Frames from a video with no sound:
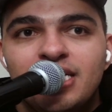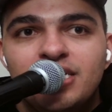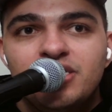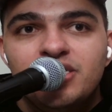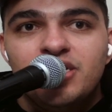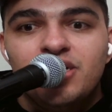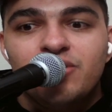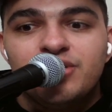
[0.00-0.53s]

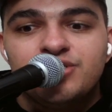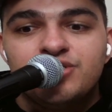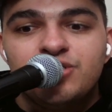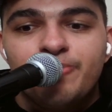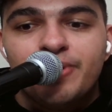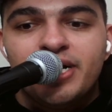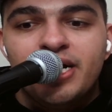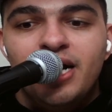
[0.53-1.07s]
you know, the
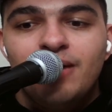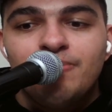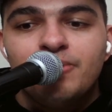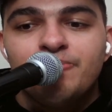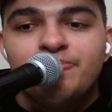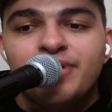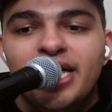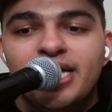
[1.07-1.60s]
Super Cup
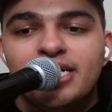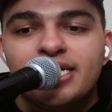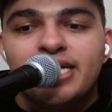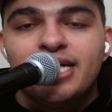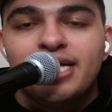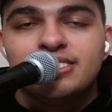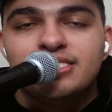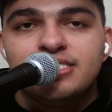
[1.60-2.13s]
playing
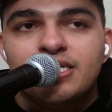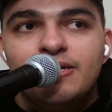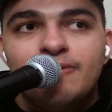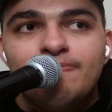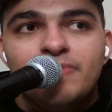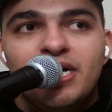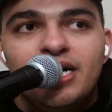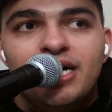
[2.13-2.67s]
against
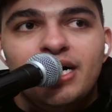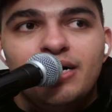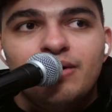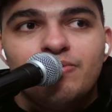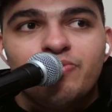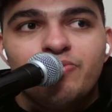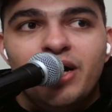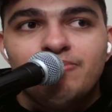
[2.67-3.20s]
uh,
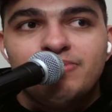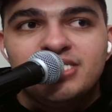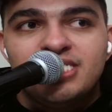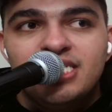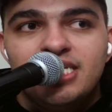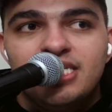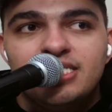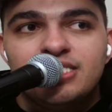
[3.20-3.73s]
Real
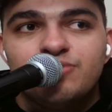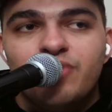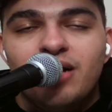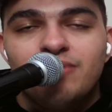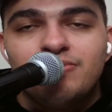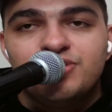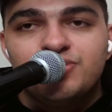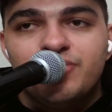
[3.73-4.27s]
Betis,
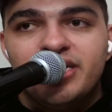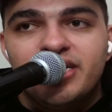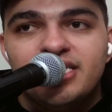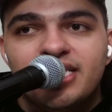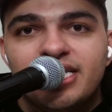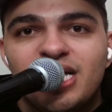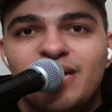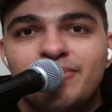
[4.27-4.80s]
Real Madrid,
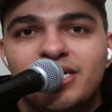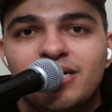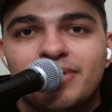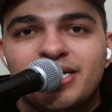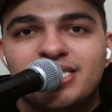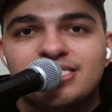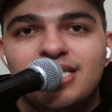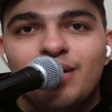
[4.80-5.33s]
then coming up
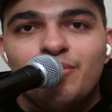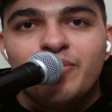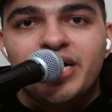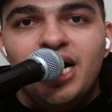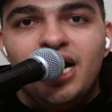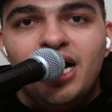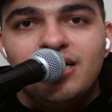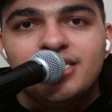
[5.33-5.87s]
against La
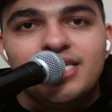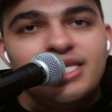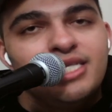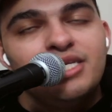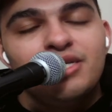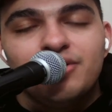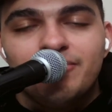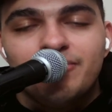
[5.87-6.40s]
Real, and then,
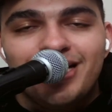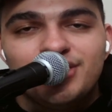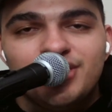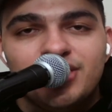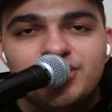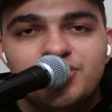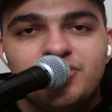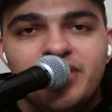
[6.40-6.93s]
you know, the
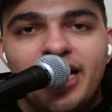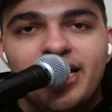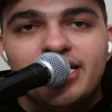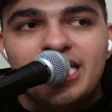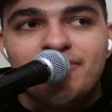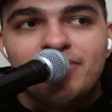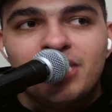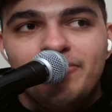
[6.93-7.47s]
Manchester United
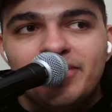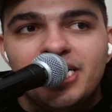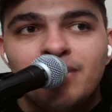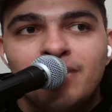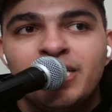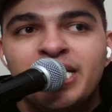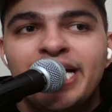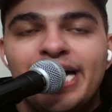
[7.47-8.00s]
game coming
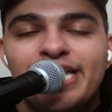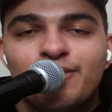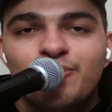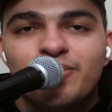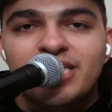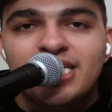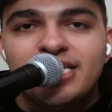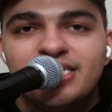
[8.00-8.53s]
up. And it
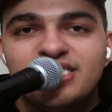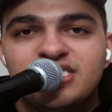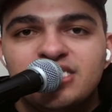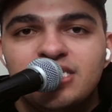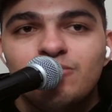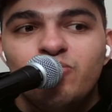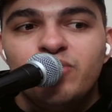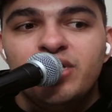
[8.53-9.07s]
really does
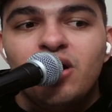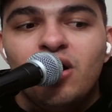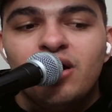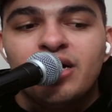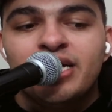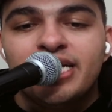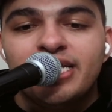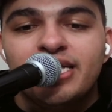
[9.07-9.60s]
seem we
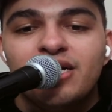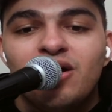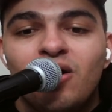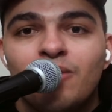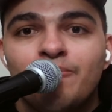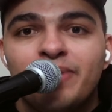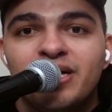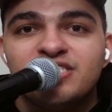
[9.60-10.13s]
are hitting
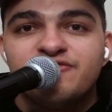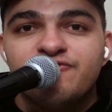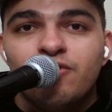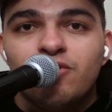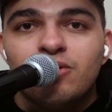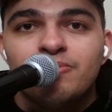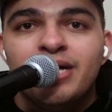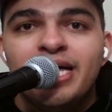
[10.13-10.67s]
our best
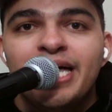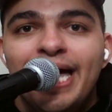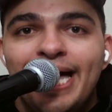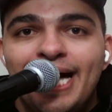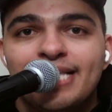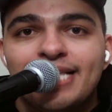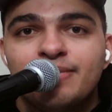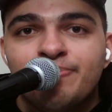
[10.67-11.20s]
form
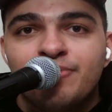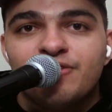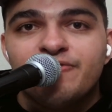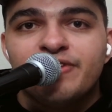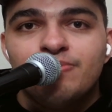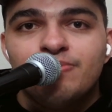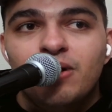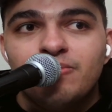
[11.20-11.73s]
at the
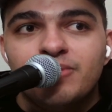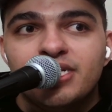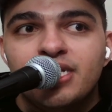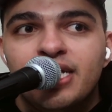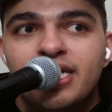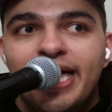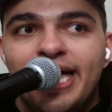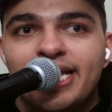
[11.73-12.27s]
perfect moment.
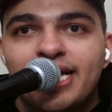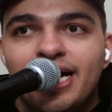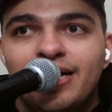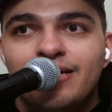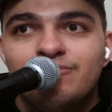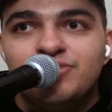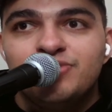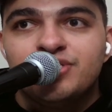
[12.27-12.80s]
And
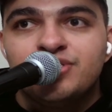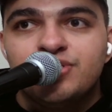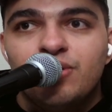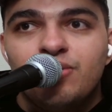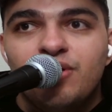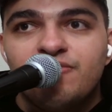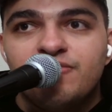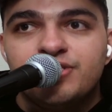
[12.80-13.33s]
I am just
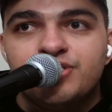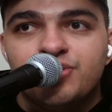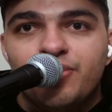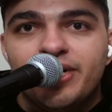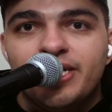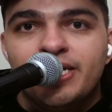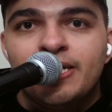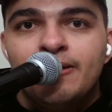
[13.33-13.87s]
so
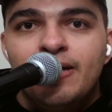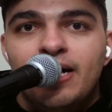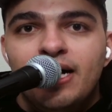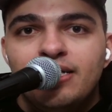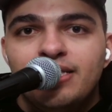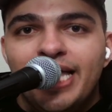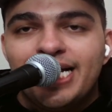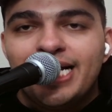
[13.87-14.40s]
overjoyed. Uh,
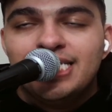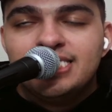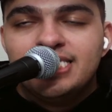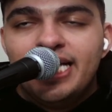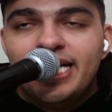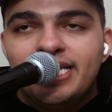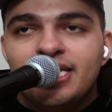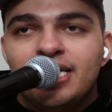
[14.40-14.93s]
like I
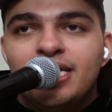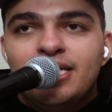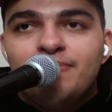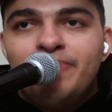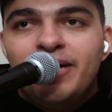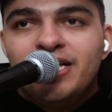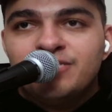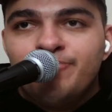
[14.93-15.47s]
said,
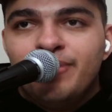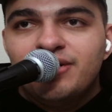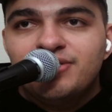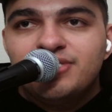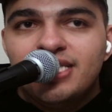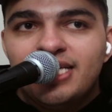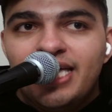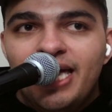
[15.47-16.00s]
best
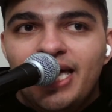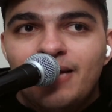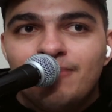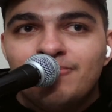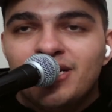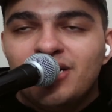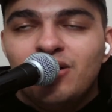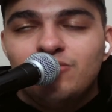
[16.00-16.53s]
players of the
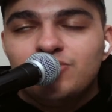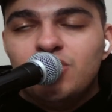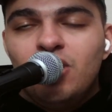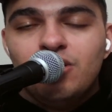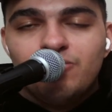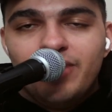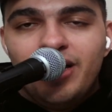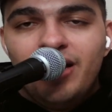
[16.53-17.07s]
game. It goes
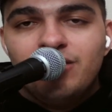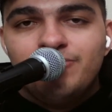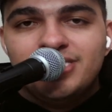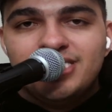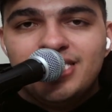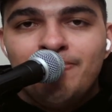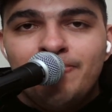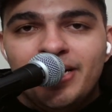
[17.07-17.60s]
all around,
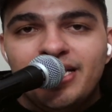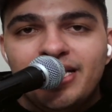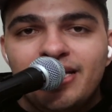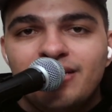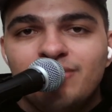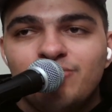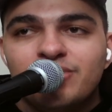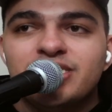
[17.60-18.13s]
but
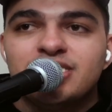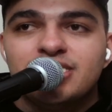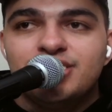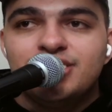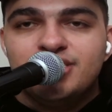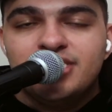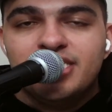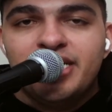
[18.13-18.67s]
Dembele was
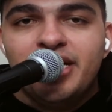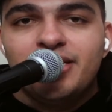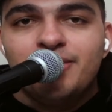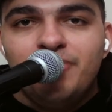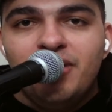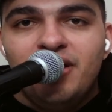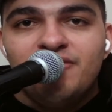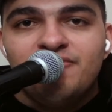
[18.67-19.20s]
just a cut
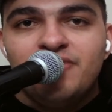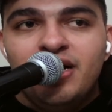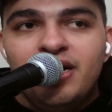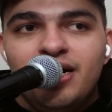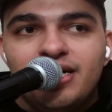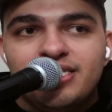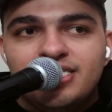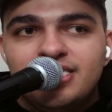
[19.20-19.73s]
above.
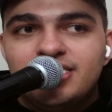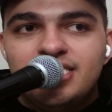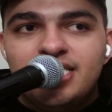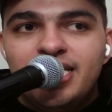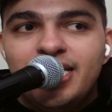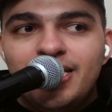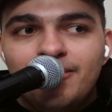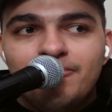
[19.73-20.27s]
Uh, to
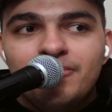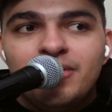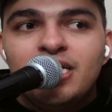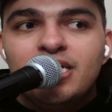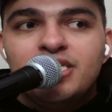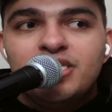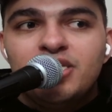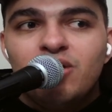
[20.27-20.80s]
see him,
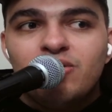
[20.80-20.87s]
you know,